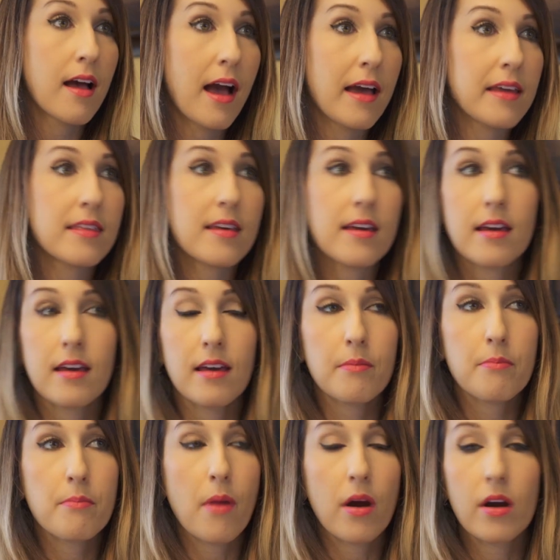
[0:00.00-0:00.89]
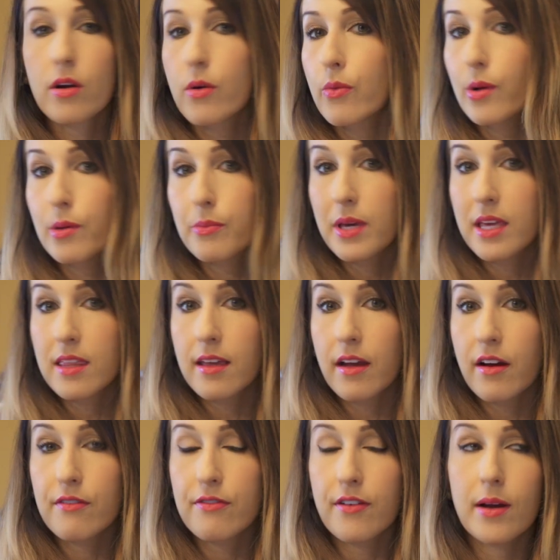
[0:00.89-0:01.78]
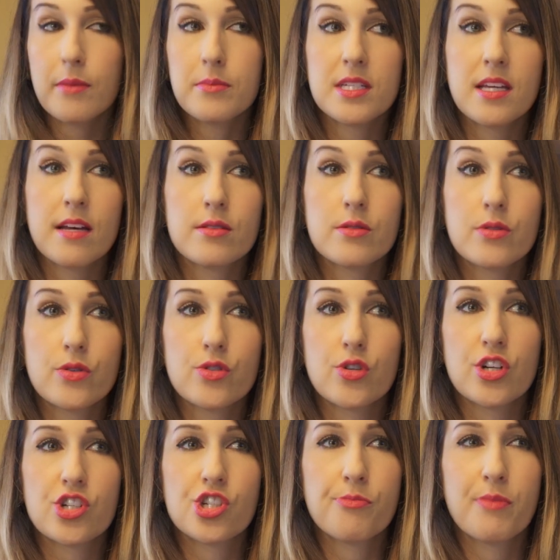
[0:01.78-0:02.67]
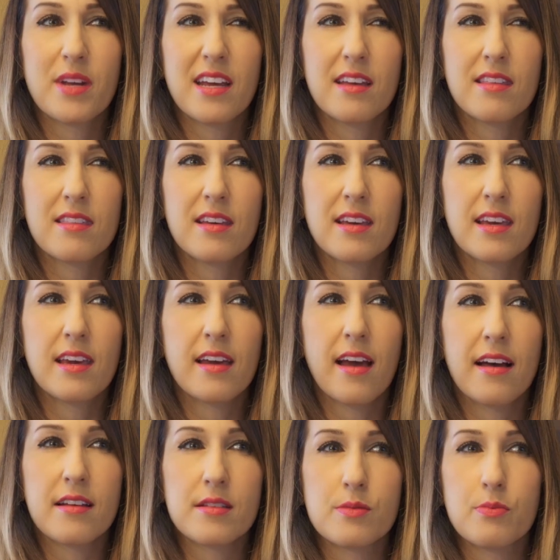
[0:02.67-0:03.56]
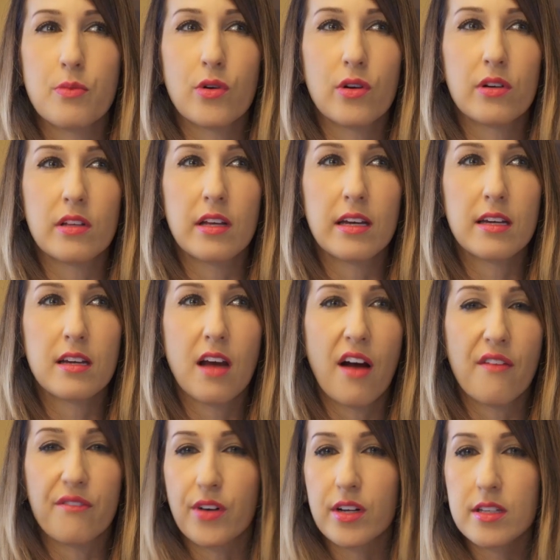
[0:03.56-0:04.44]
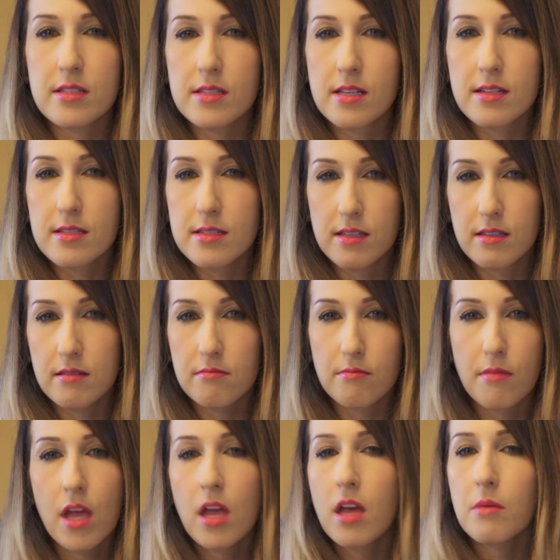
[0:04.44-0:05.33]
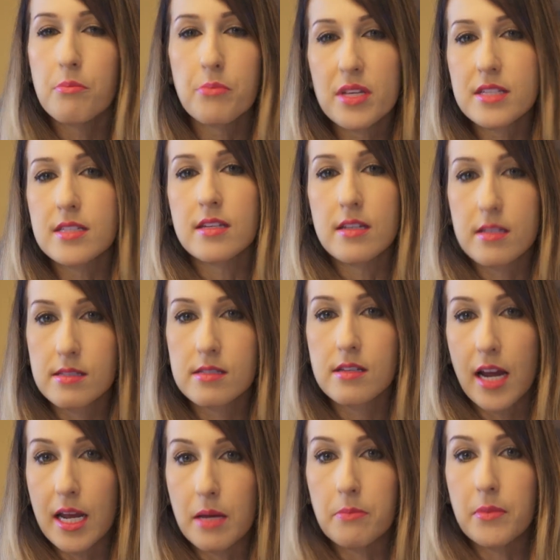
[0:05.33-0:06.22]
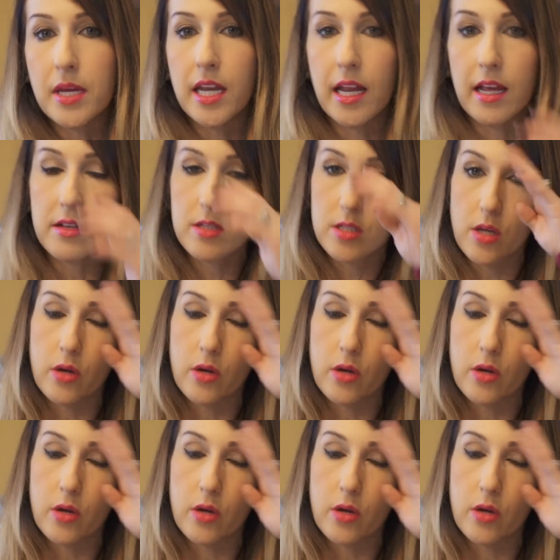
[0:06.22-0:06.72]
I think Mark will be there for MTS Nutrition, but I think he has more like conferences and business type meetings.